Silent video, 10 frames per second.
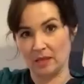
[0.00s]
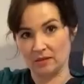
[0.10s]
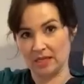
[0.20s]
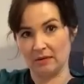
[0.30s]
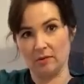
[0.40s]

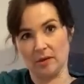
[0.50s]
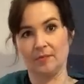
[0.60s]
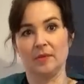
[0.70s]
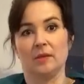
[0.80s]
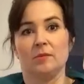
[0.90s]
those narrower.
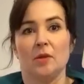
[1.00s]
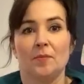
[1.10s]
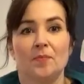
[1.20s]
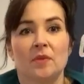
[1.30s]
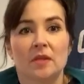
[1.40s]
It's up to you,
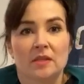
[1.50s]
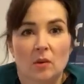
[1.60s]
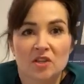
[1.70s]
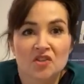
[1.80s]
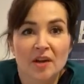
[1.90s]
because they're
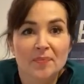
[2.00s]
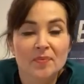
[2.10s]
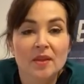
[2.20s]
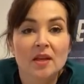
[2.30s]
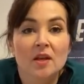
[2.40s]
quite straight.
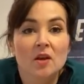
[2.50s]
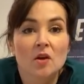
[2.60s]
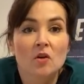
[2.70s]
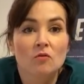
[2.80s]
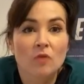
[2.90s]

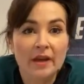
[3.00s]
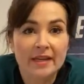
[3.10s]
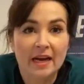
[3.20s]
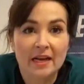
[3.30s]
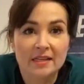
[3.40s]
Right,
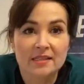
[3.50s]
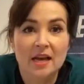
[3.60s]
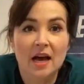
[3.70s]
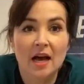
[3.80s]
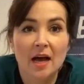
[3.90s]
guys,
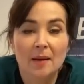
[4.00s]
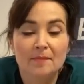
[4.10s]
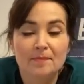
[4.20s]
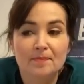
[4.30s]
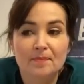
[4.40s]

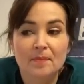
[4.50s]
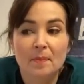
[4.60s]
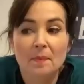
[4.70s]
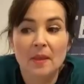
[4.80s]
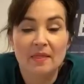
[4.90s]
um,
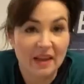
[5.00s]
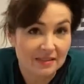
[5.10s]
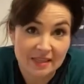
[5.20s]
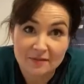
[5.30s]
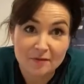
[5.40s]

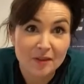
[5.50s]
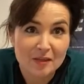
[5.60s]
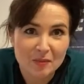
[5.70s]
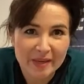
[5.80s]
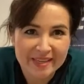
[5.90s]
that's it for
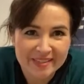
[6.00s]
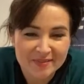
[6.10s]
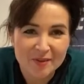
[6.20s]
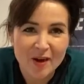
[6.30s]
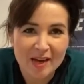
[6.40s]
this week
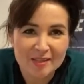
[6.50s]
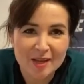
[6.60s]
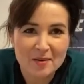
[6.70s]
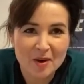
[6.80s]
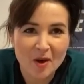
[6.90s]
for our
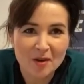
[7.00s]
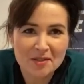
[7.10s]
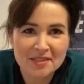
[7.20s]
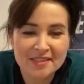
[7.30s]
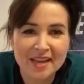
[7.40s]

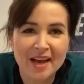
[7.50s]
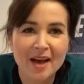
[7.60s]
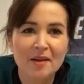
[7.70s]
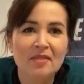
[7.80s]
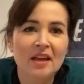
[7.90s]
sew-alongs.
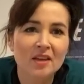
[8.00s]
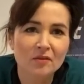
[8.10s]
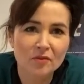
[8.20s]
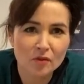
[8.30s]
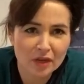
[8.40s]
Uh, thank you
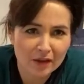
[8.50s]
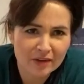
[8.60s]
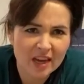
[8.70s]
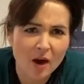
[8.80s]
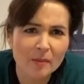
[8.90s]
for all the
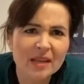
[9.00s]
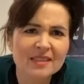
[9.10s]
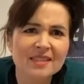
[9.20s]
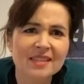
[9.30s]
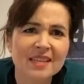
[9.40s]
lovely
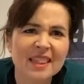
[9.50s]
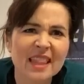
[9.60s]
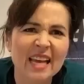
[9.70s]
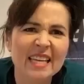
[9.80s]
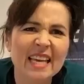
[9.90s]
comments.
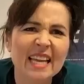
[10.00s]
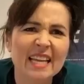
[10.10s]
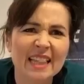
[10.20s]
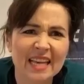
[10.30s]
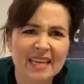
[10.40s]
Thank you,
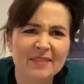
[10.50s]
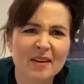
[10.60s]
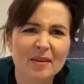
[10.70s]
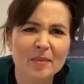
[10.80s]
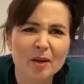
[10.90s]
thank you
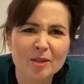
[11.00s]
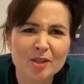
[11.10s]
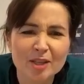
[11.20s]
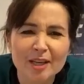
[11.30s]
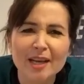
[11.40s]
very much.